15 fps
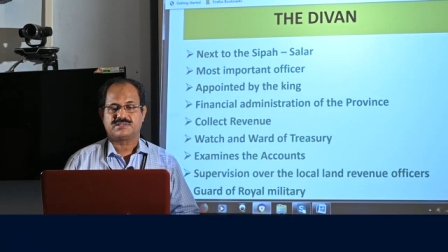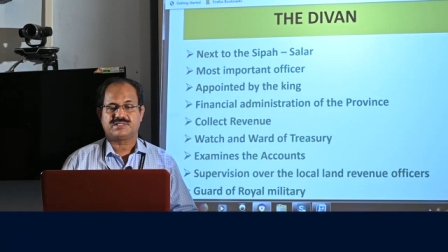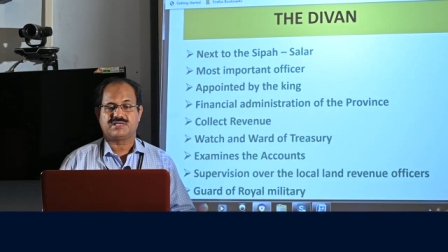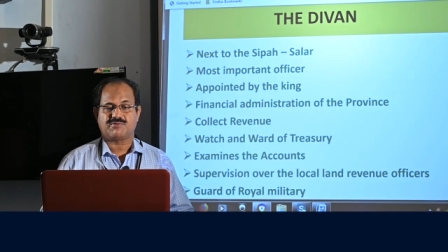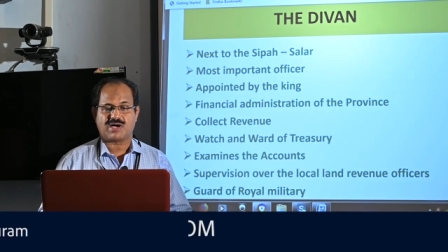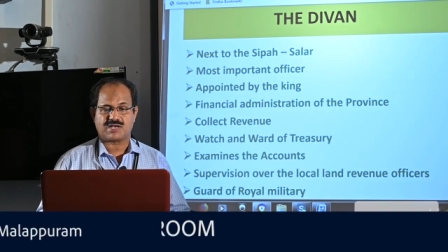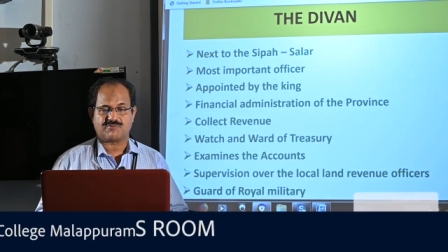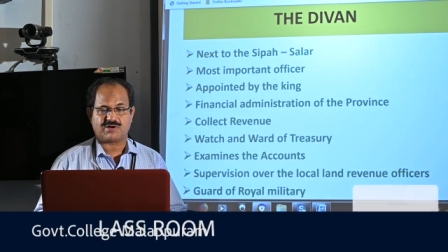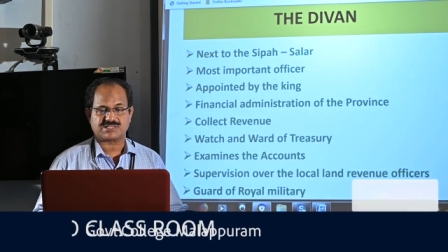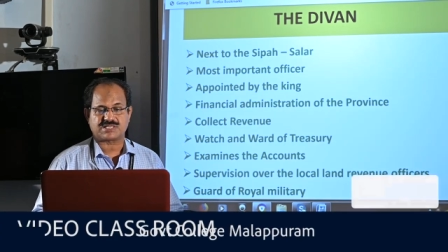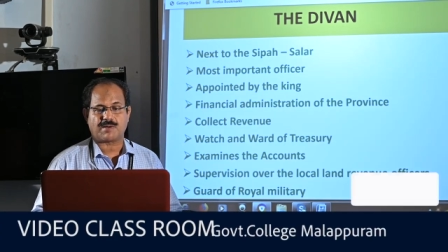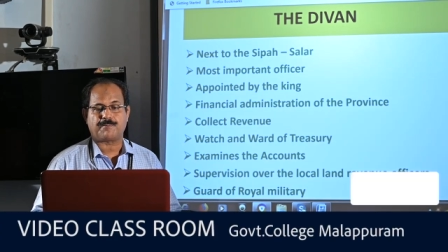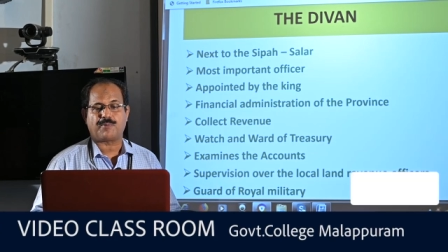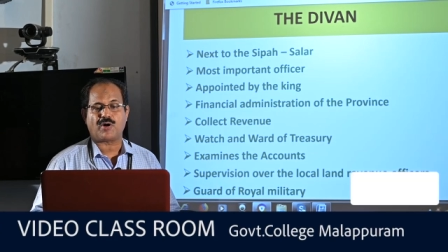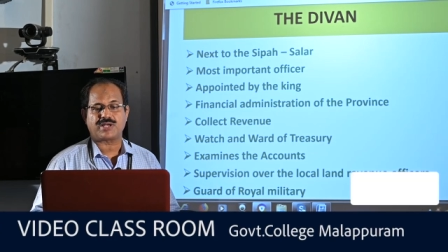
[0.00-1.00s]
Diwan was
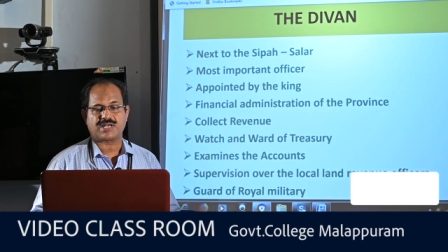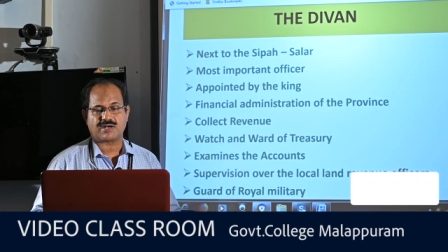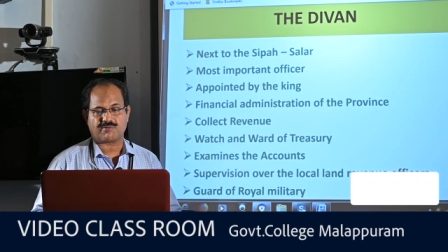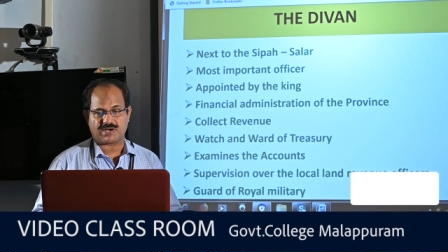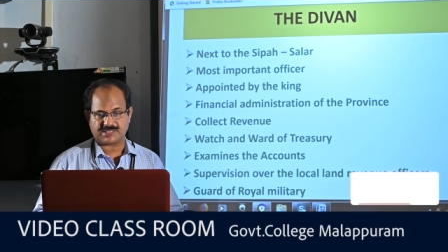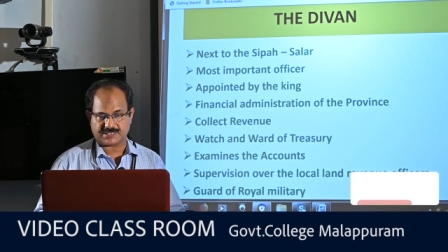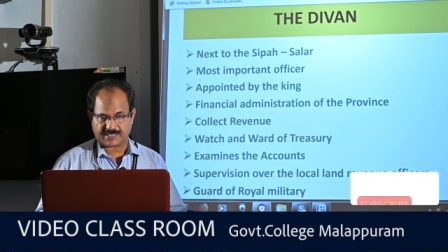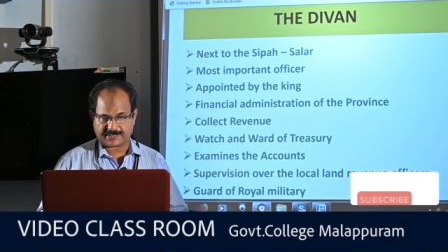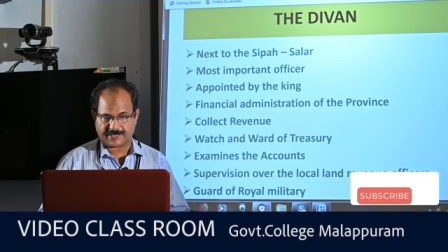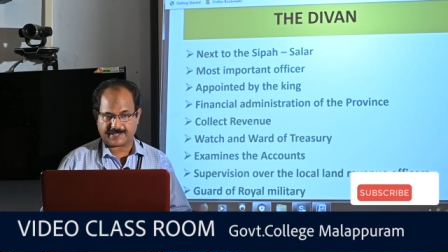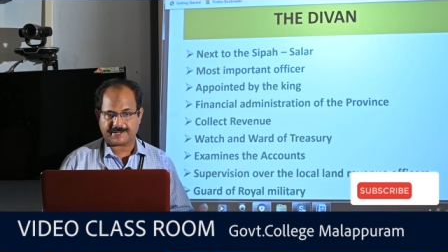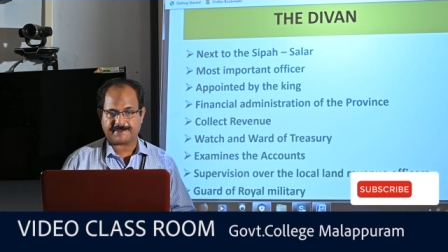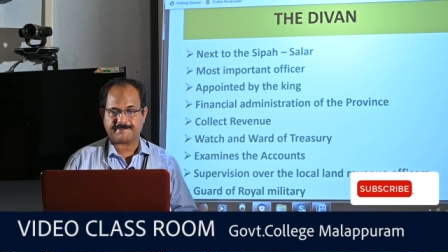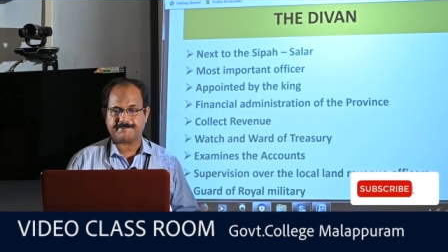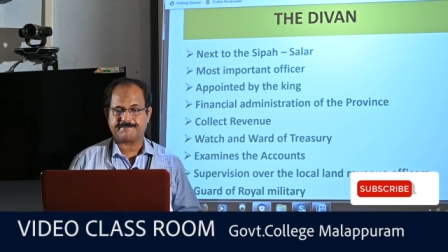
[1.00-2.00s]
appointed by the
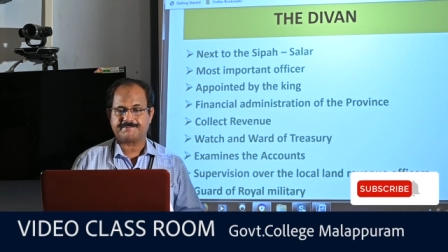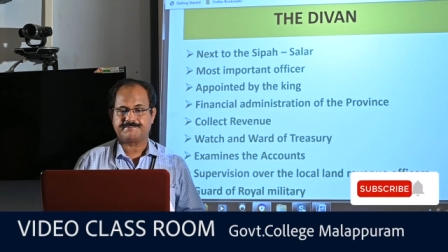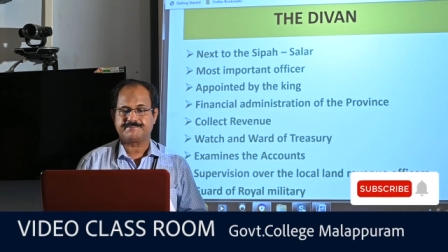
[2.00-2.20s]
king